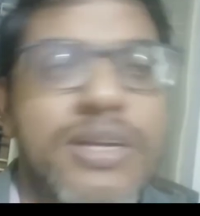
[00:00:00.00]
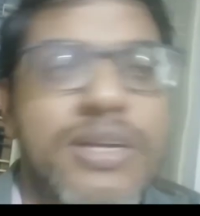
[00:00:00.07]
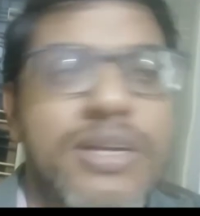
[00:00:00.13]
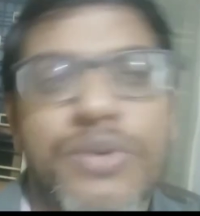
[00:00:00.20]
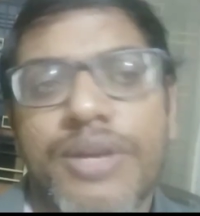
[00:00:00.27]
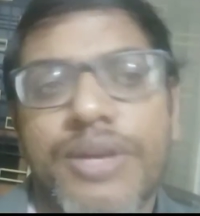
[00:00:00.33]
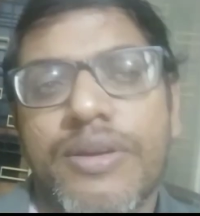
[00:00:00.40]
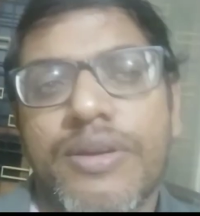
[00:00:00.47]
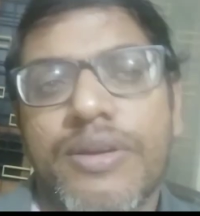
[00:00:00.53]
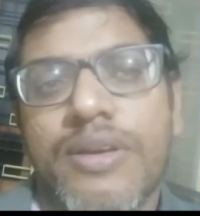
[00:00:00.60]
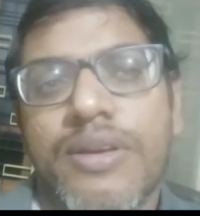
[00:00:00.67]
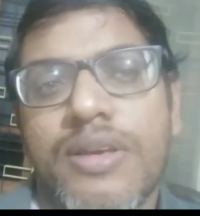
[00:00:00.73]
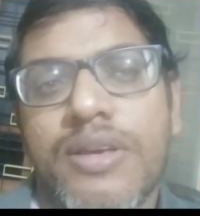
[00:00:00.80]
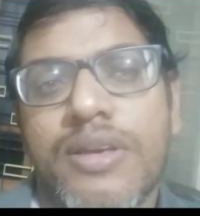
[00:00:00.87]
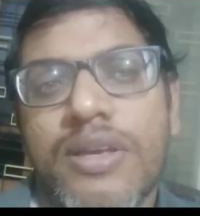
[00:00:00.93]
Okay,
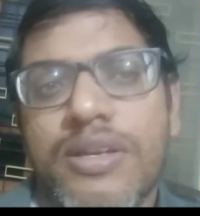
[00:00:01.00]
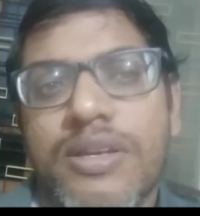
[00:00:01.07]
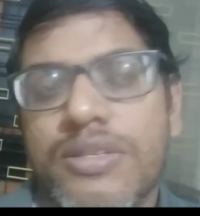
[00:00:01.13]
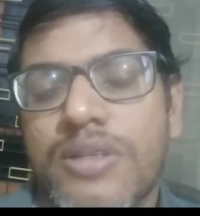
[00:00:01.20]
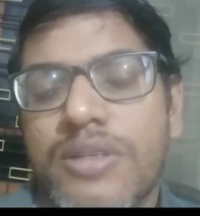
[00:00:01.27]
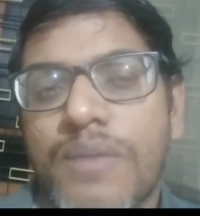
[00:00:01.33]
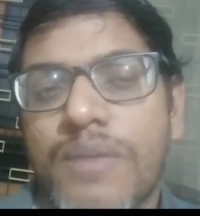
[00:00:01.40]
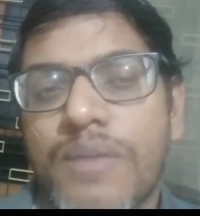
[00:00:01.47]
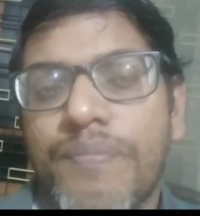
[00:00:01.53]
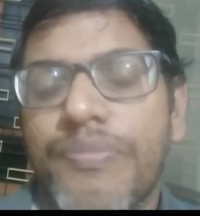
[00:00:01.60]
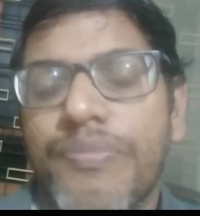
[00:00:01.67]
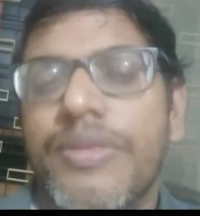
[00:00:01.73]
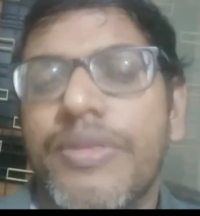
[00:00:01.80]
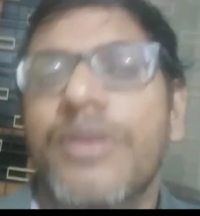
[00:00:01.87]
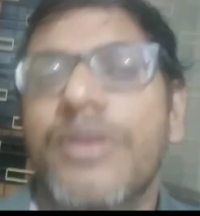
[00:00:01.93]
so
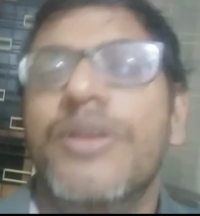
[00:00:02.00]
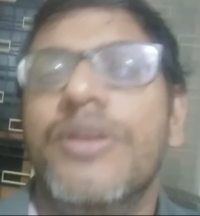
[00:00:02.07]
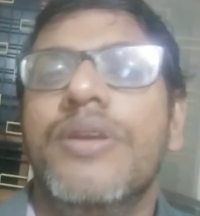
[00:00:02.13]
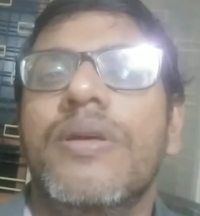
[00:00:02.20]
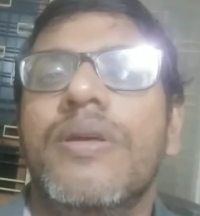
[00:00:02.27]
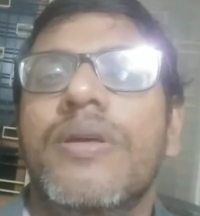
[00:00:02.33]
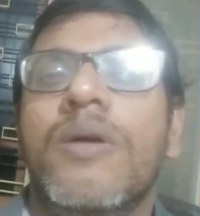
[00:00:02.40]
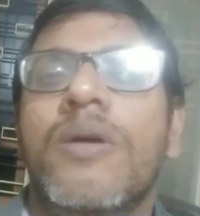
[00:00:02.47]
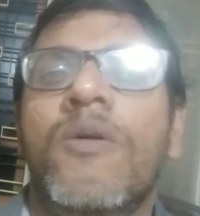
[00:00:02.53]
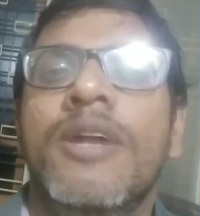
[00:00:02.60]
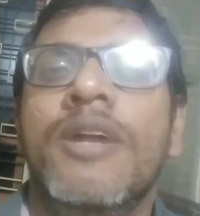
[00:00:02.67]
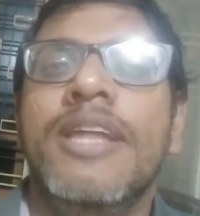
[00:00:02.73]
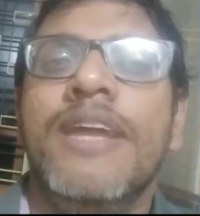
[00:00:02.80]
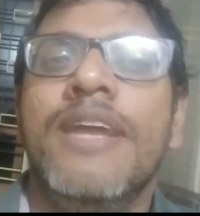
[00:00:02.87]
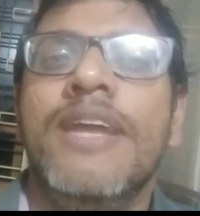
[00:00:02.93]
one
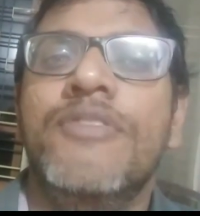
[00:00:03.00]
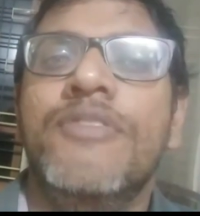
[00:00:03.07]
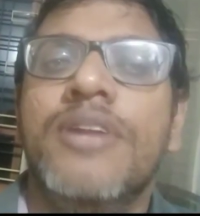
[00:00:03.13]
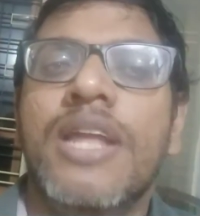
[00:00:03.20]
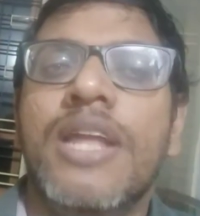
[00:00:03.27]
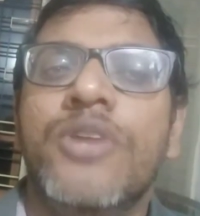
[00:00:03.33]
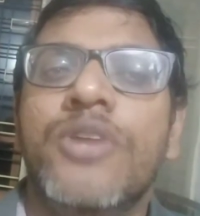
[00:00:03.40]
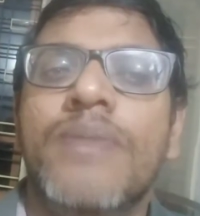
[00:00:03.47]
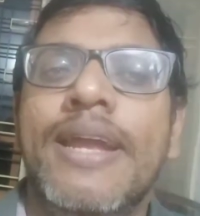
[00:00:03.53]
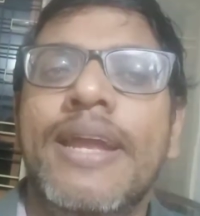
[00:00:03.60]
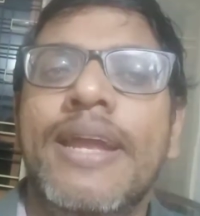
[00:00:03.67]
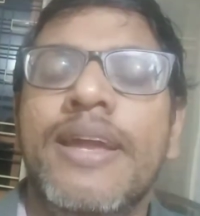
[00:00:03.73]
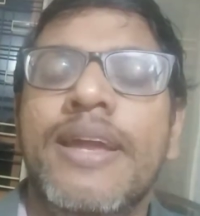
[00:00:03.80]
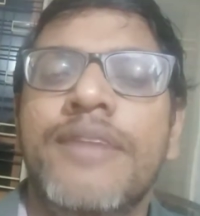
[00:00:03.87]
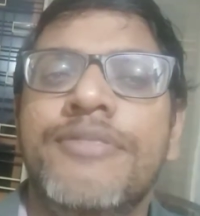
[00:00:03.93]
thing I have to tell to my
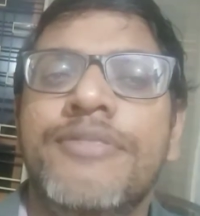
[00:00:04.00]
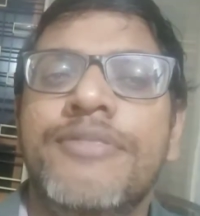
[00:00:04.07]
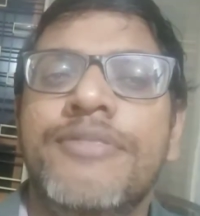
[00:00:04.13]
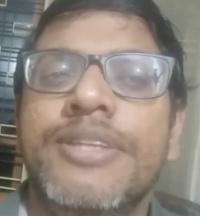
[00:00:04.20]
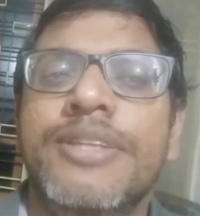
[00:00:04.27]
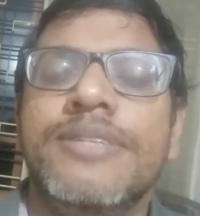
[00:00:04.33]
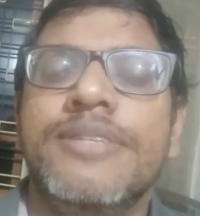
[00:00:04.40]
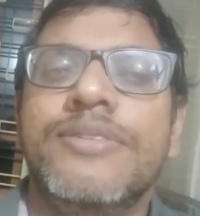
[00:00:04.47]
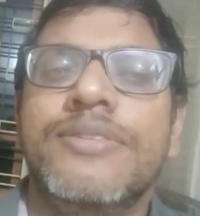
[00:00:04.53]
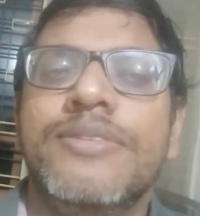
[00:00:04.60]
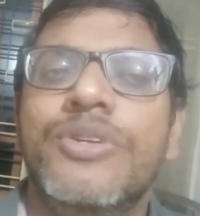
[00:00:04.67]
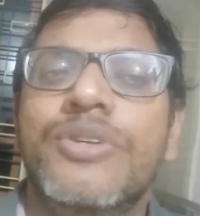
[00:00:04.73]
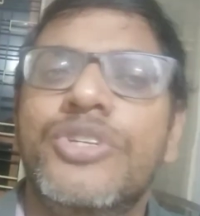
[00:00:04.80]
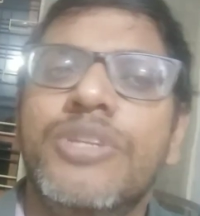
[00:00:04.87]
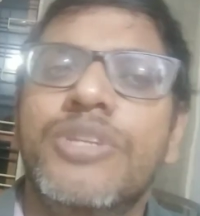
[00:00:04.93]
NRI friends is,
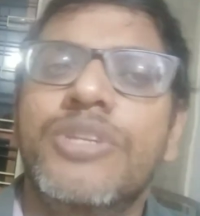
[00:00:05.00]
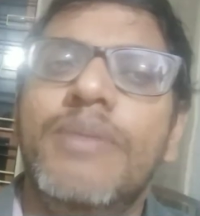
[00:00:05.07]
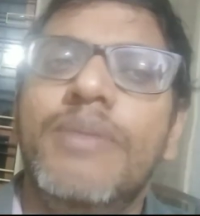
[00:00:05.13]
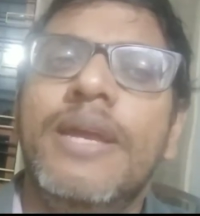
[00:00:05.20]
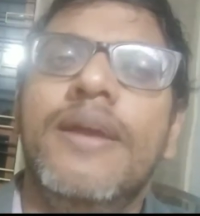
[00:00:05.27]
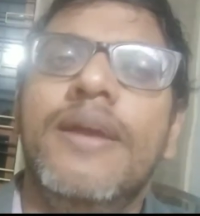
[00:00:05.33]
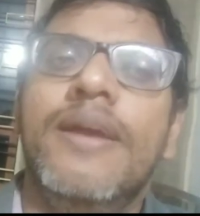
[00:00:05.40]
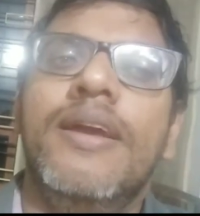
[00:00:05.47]
you should be